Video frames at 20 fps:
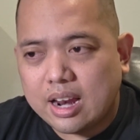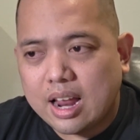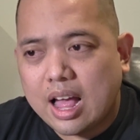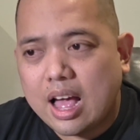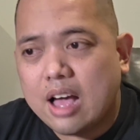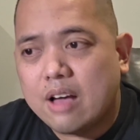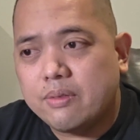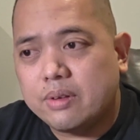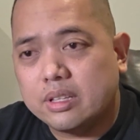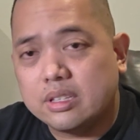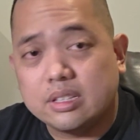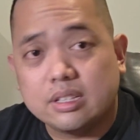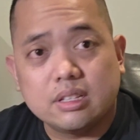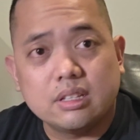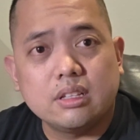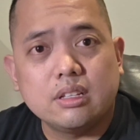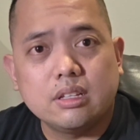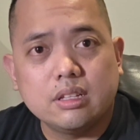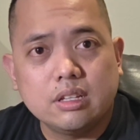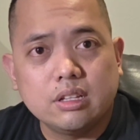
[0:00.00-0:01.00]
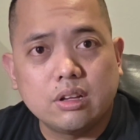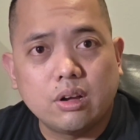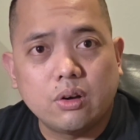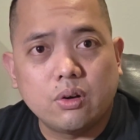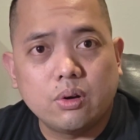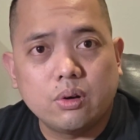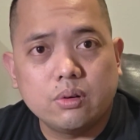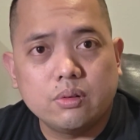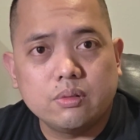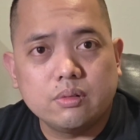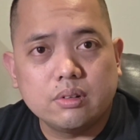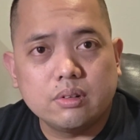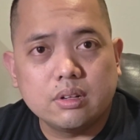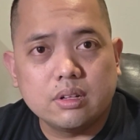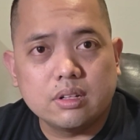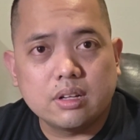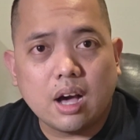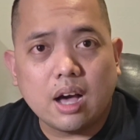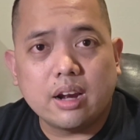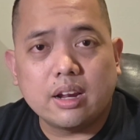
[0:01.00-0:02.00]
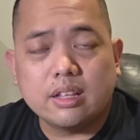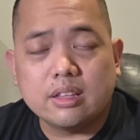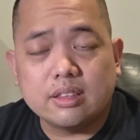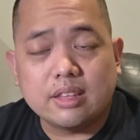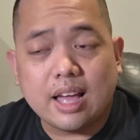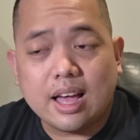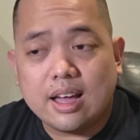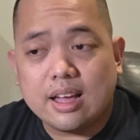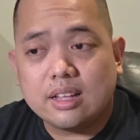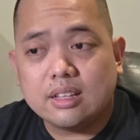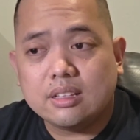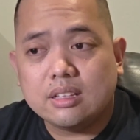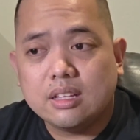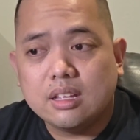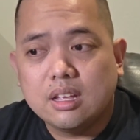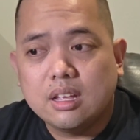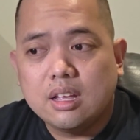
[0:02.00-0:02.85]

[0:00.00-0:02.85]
haven't gotten that